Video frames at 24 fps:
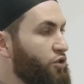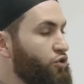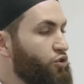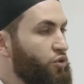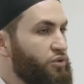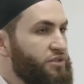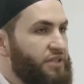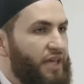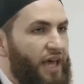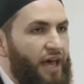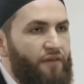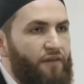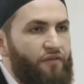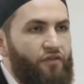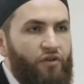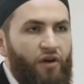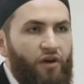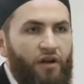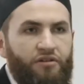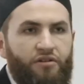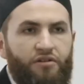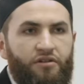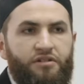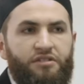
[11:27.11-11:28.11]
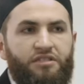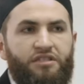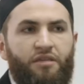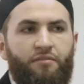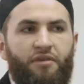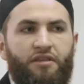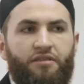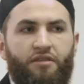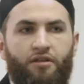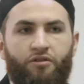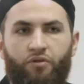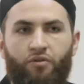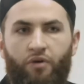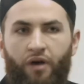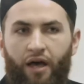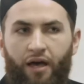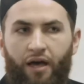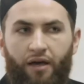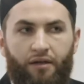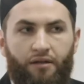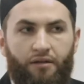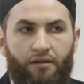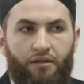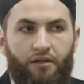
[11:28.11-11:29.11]
Don't ever underestimate the
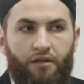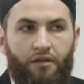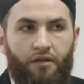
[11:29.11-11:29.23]
dua.